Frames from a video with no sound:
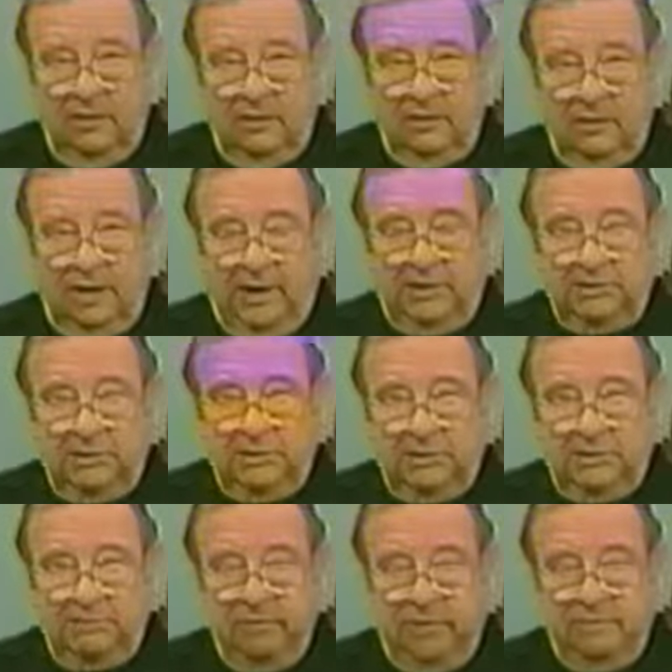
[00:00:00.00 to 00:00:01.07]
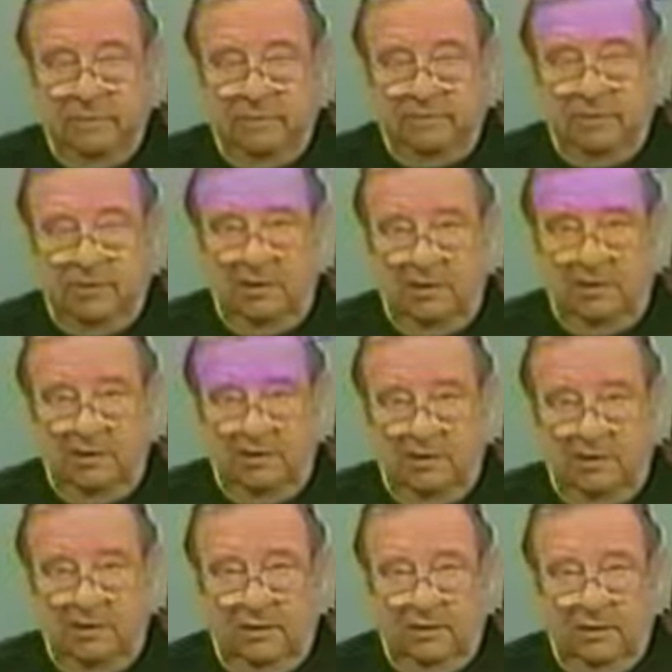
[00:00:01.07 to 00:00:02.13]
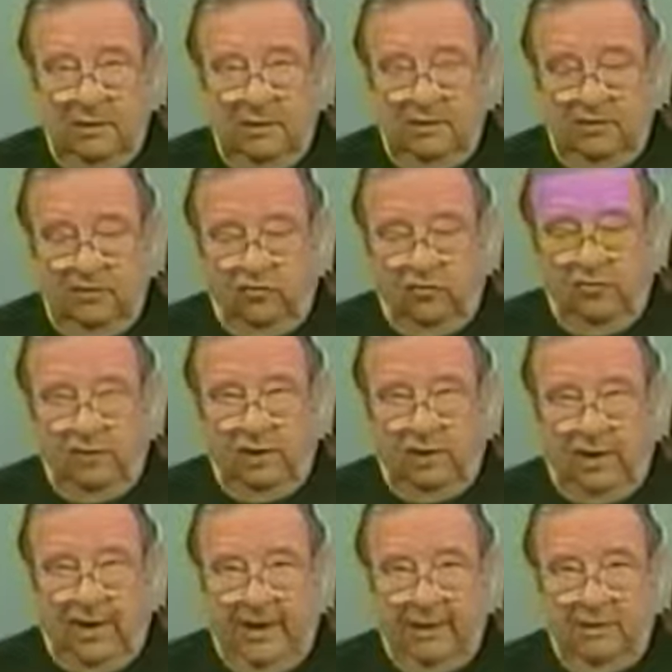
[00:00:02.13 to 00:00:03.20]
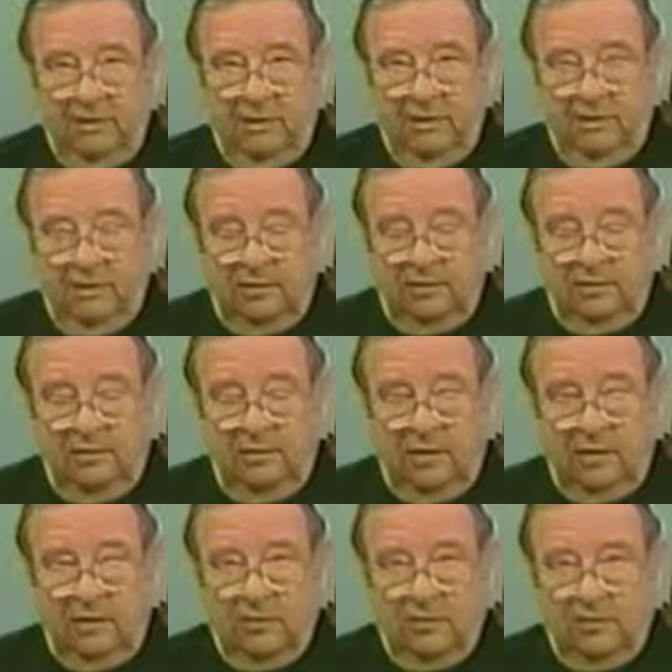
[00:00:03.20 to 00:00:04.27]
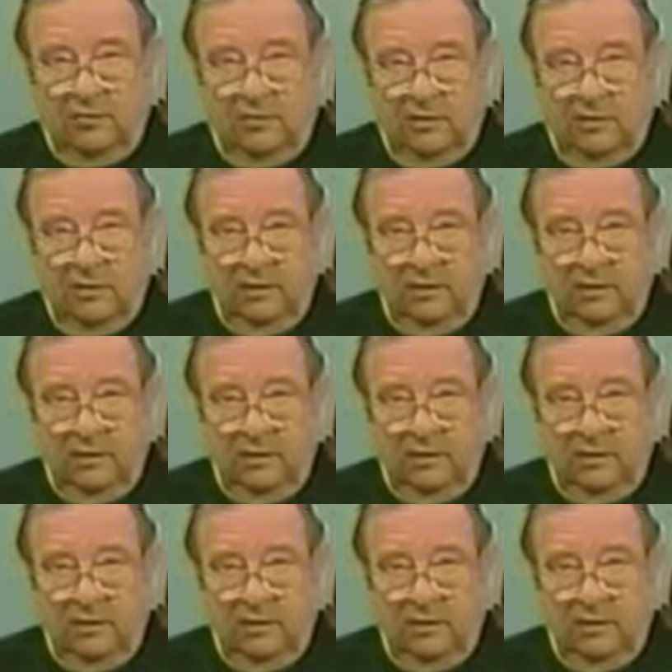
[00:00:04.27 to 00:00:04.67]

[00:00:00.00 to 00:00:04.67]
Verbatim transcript: to Hotchkiss, maybe even then, and contributed a lot to our country.